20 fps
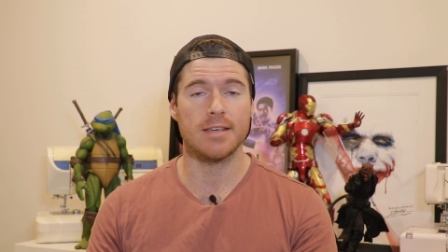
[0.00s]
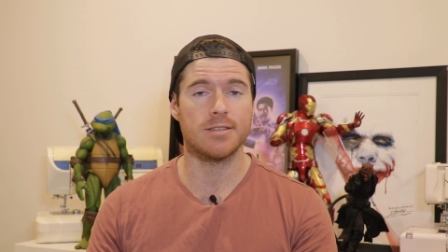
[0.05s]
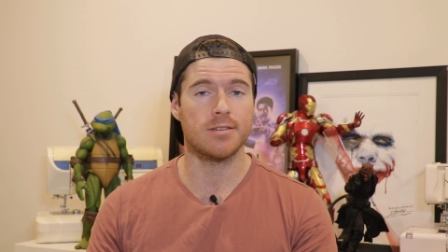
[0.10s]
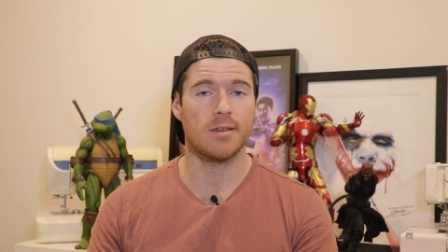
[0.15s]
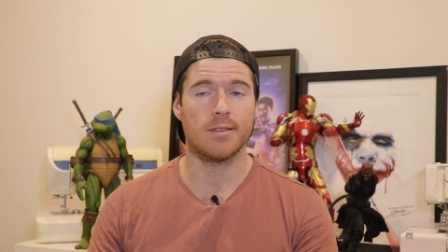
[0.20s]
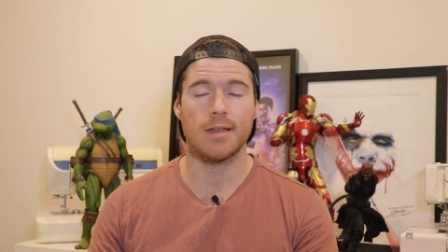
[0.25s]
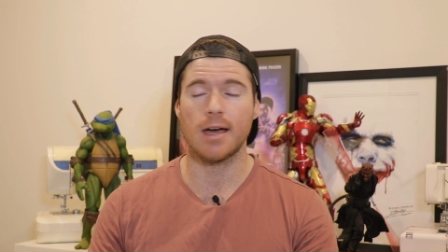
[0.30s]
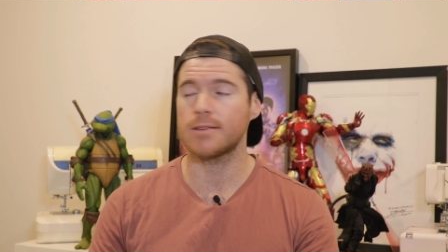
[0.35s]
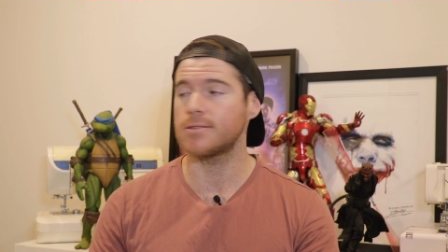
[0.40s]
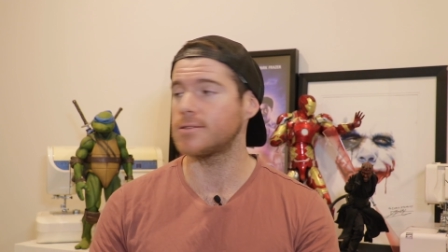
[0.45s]

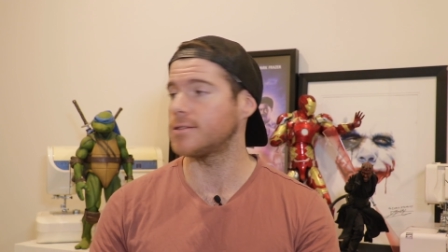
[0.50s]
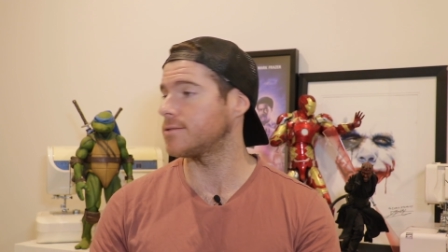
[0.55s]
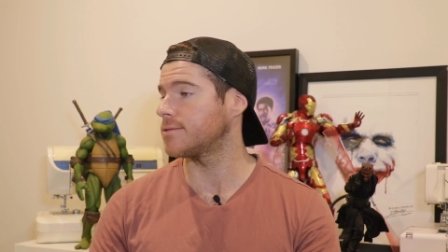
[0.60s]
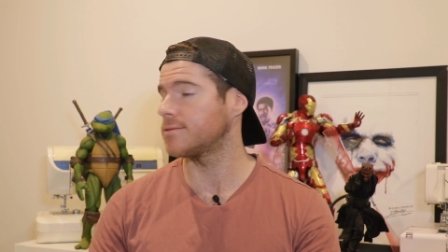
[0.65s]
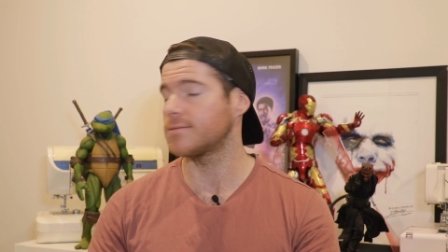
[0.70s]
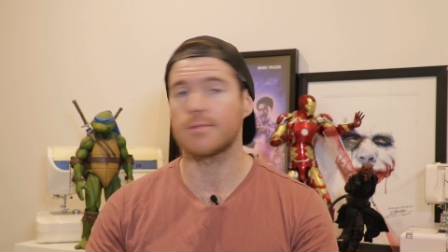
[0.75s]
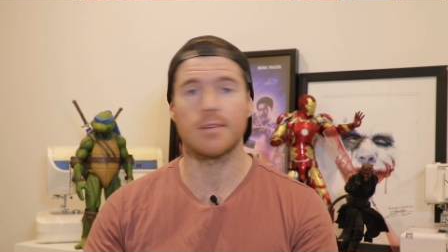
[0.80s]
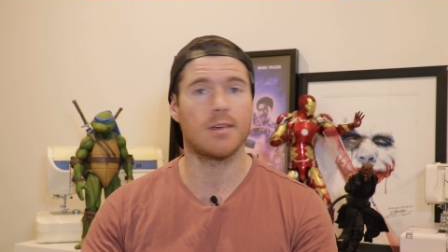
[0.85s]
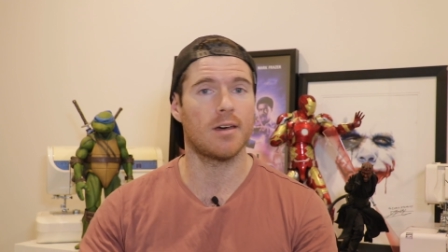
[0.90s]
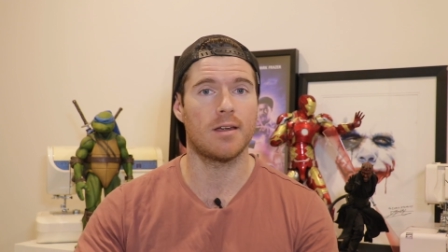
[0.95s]
so that's
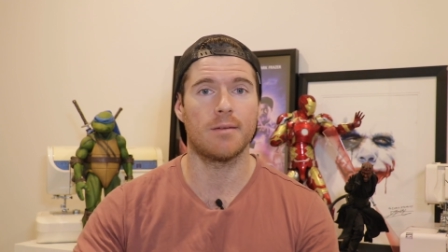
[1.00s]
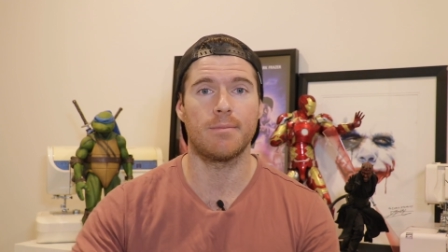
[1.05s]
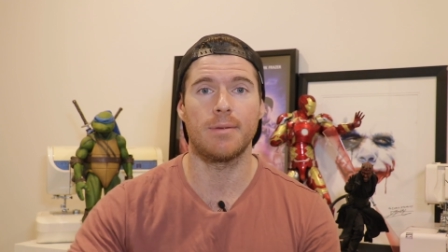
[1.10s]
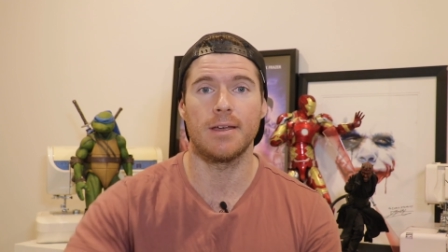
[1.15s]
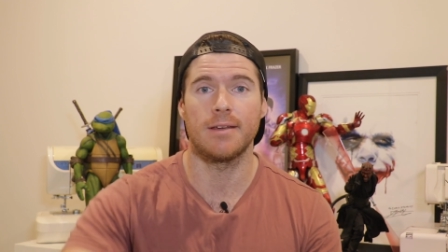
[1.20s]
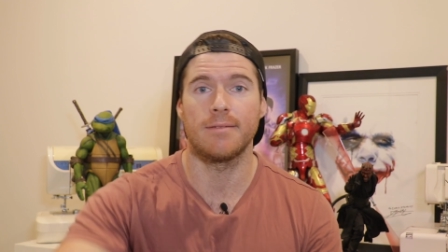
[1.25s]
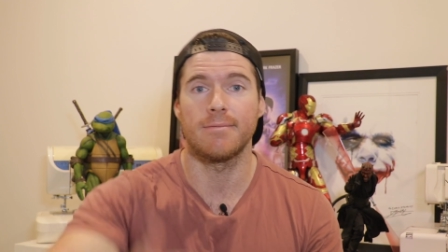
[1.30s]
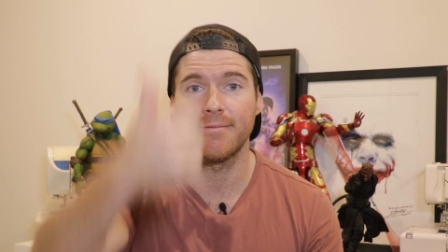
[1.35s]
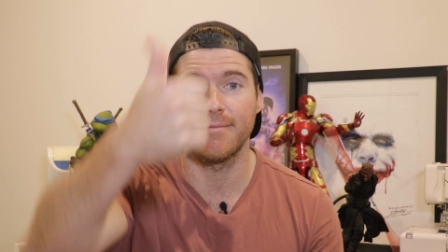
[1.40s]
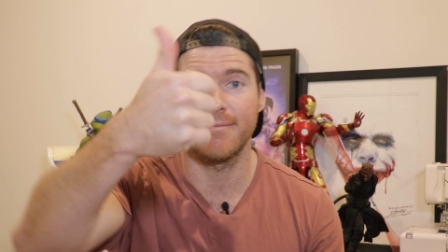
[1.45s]
just gonna
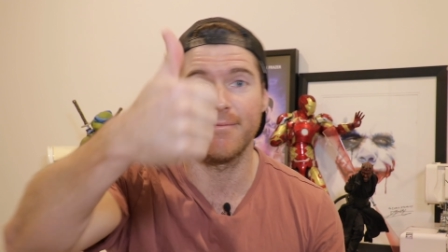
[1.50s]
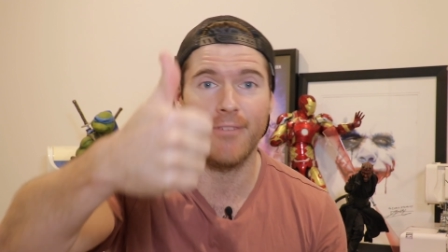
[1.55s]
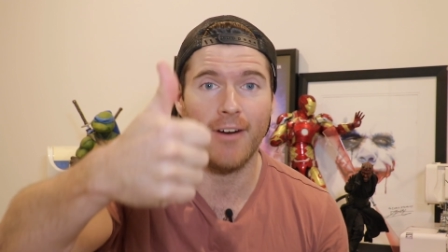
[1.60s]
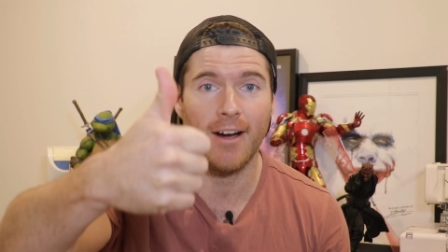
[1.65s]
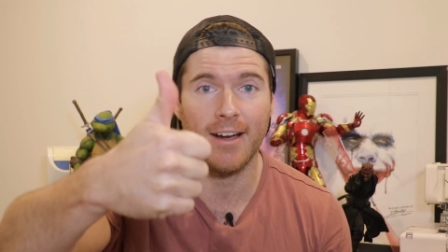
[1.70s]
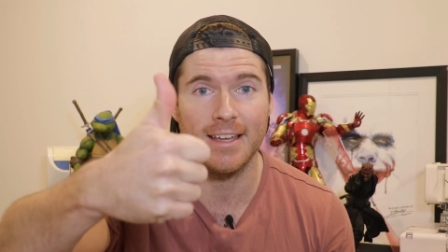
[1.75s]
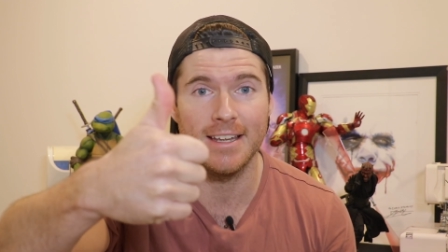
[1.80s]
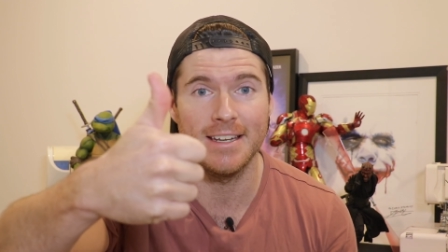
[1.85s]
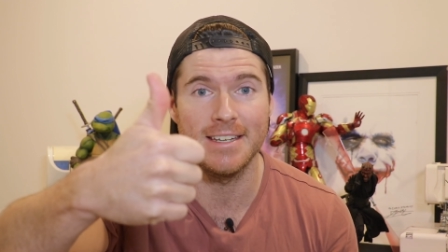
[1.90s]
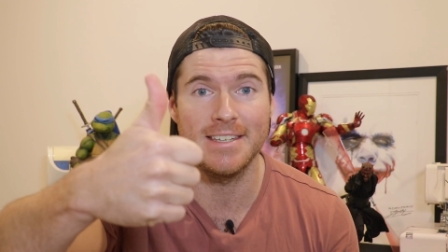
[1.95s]
be
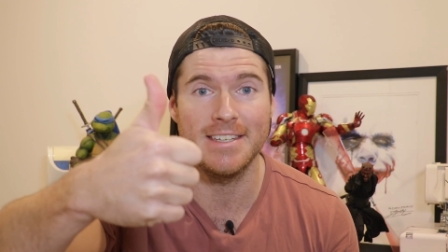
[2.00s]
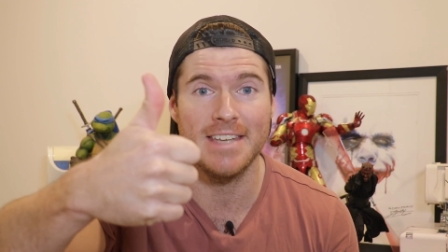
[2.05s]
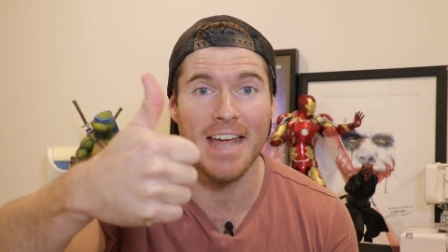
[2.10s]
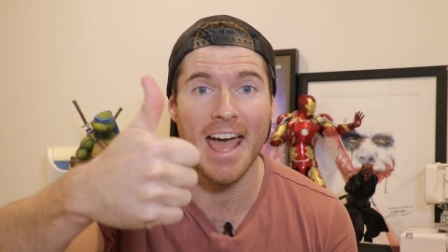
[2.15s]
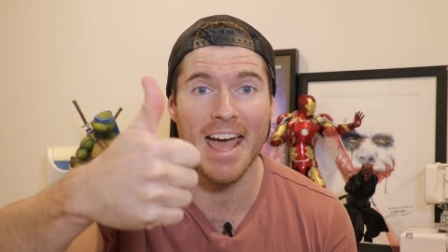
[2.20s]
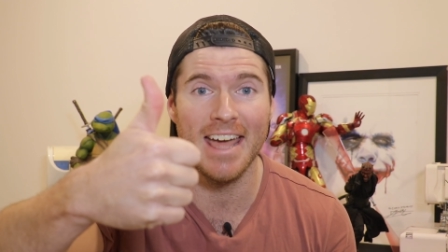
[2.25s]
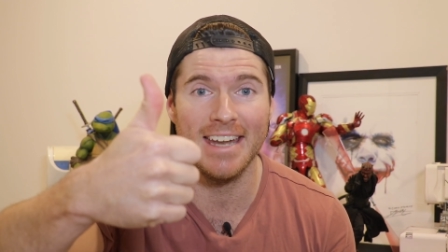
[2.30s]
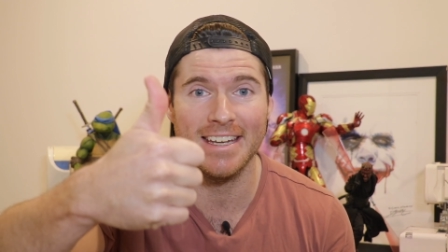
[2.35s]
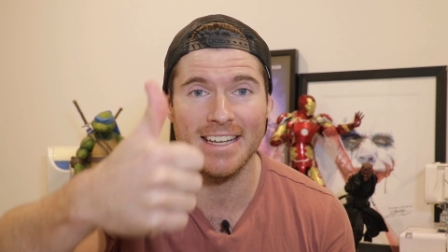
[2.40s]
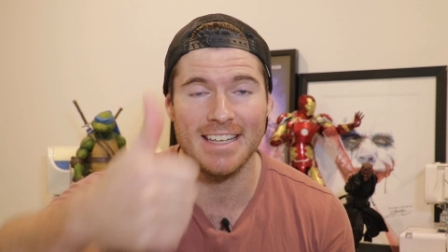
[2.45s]
fucking
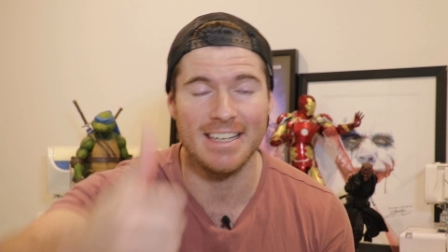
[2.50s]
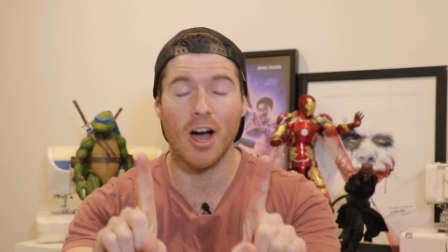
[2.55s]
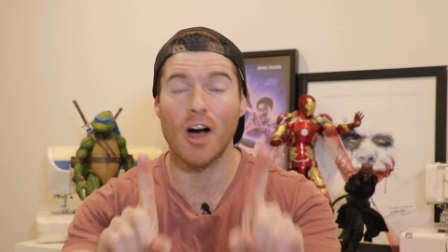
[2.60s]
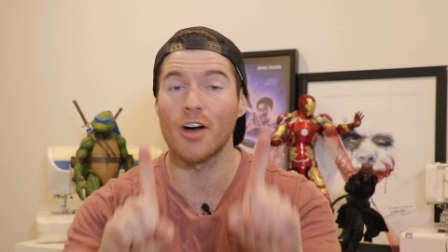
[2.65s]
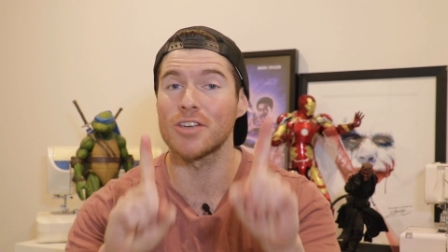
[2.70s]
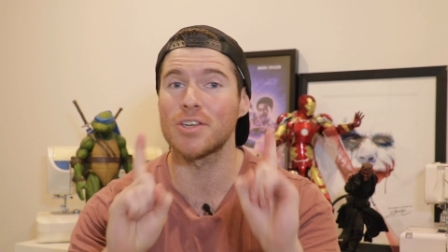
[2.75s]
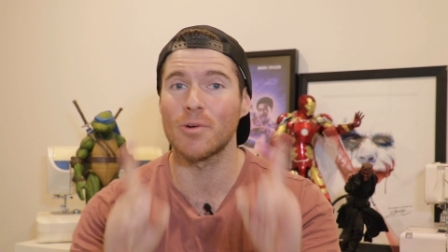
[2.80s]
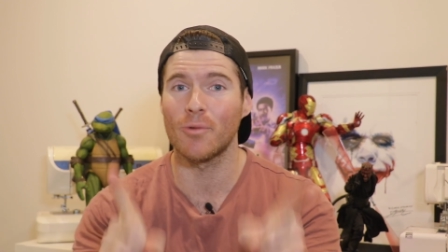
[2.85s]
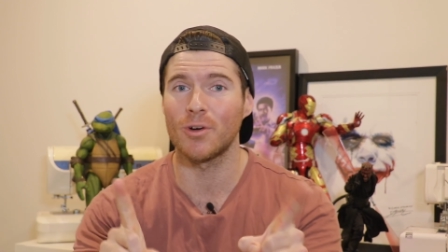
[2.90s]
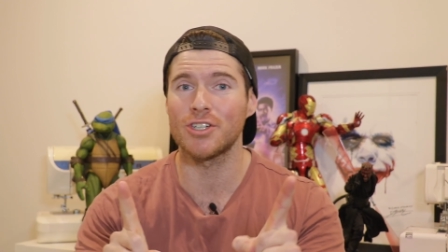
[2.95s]
dandy. I
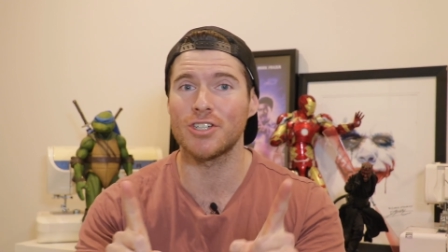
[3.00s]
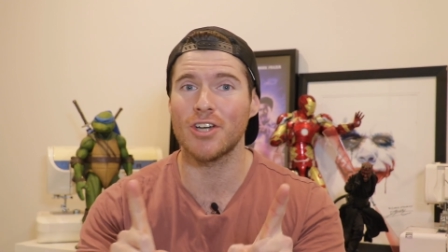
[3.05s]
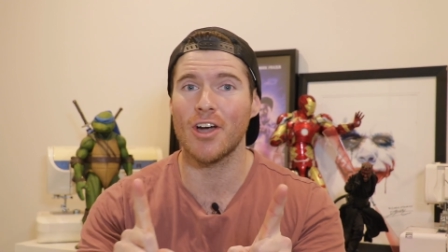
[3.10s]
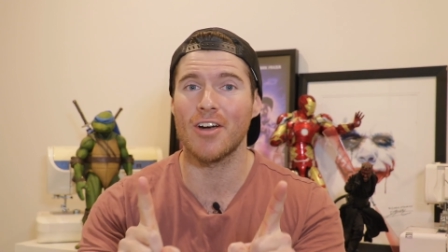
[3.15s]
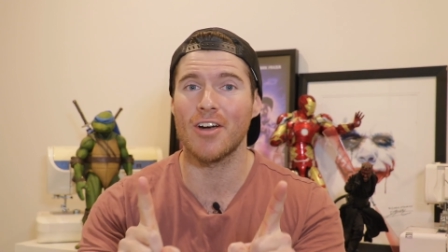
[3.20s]
also want to show